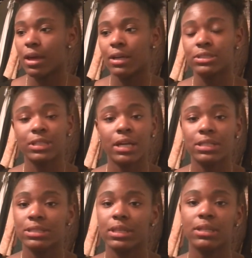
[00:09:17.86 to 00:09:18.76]
just gotta
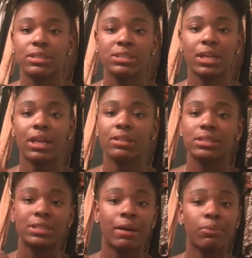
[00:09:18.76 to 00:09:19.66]
say, shout out
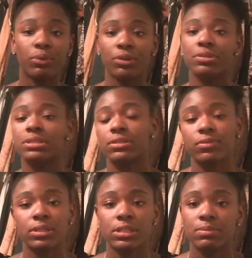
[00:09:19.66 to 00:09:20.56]
to Domo and Chrissy
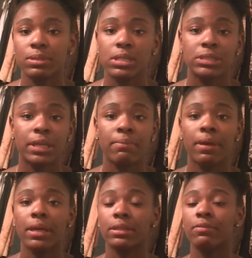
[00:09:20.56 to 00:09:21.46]
for this, because they
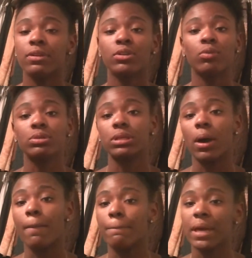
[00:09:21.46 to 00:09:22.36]
made, the video was
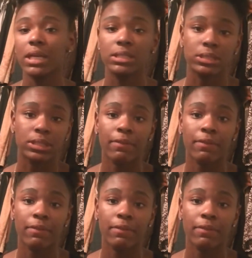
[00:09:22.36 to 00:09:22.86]
amazing.